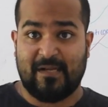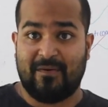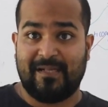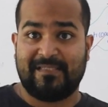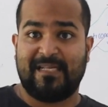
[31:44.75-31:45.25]

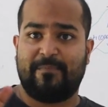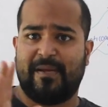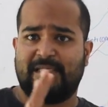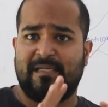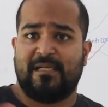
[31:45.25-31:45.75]
Now let's say the
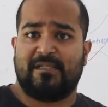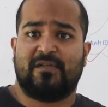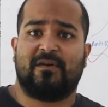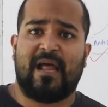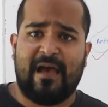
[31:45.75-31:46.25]
patient does
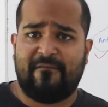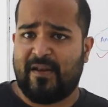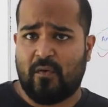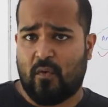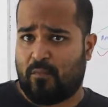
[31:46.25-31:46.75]
not have
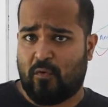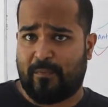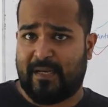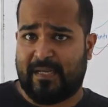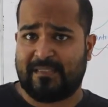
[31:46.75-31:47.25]
any
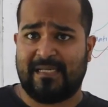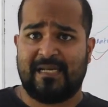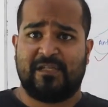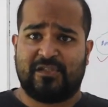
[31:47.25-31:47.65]
comorbidities,